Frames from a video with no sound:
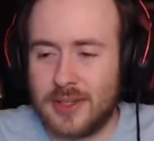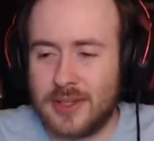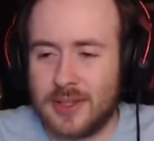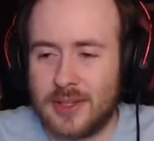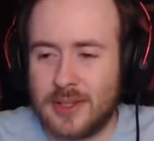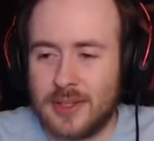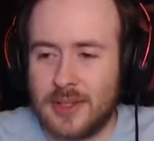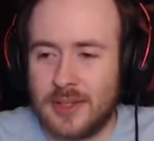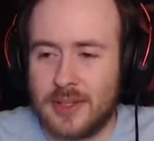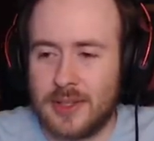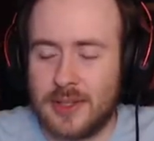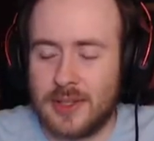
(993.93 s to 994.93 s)

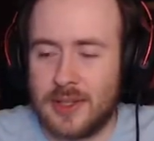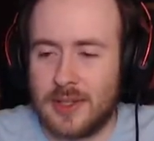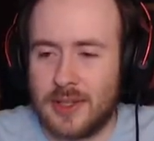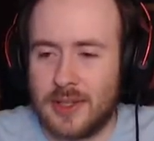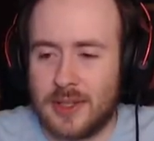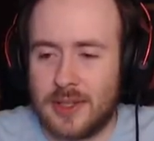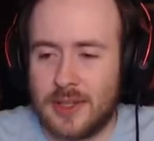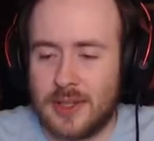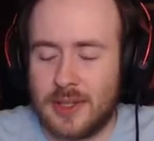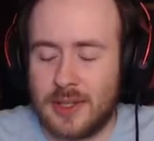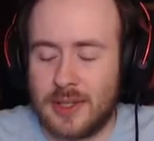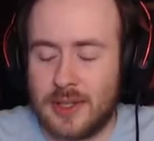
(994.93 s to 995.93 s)

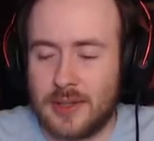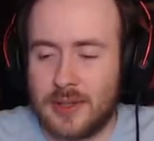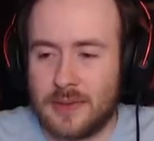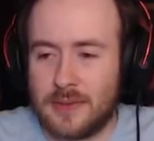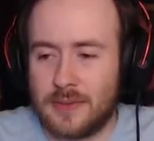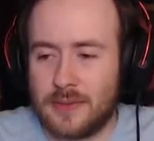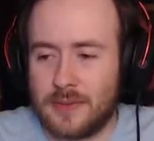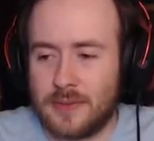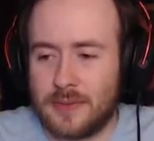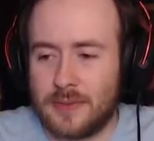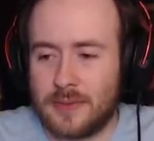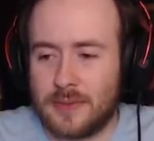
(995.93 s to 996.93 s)

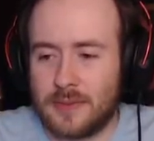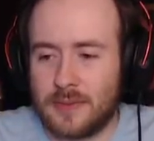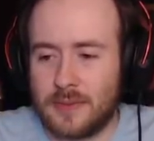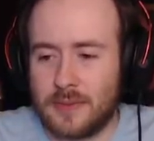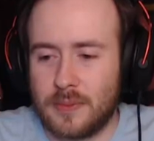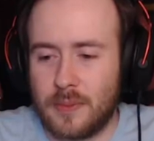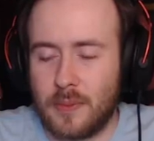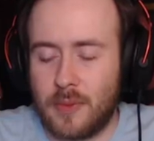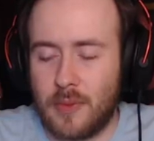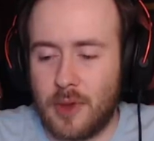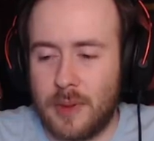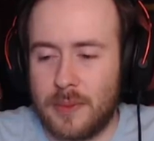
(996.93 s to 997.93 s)

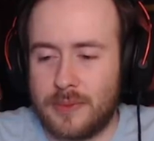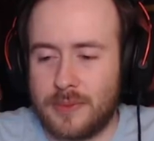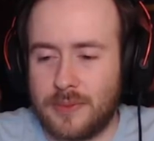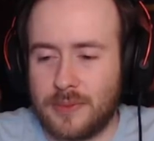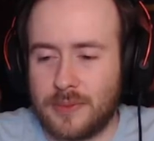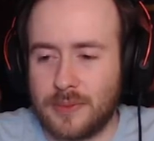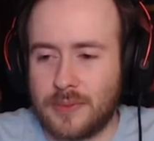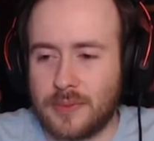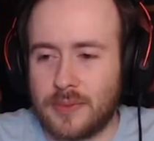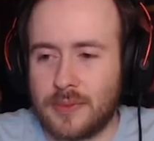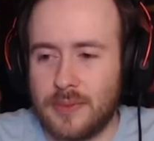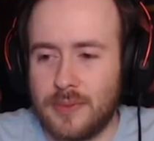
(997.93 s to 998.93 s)

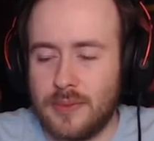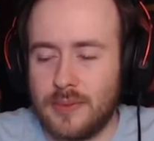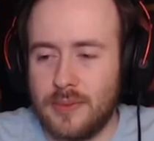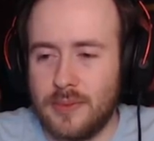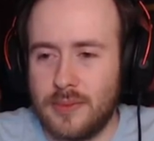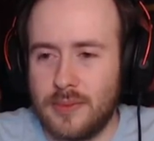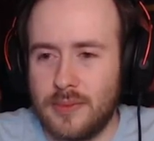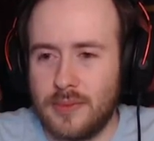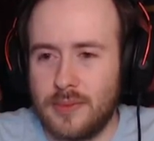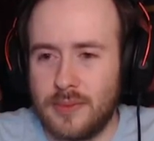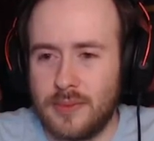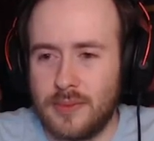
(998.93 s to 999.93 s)

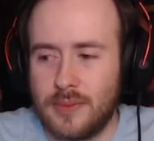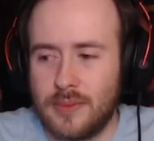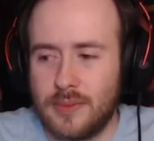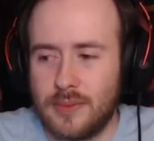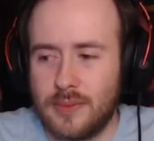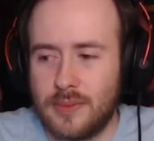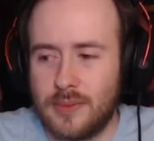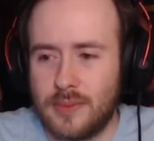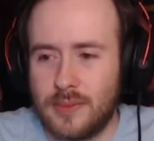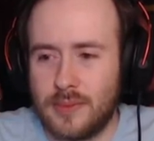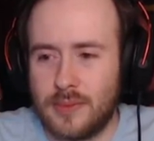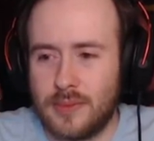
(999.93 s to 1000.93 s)

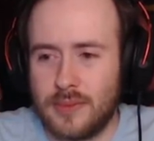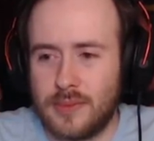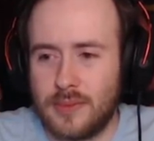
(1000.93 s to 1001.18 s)
(silent)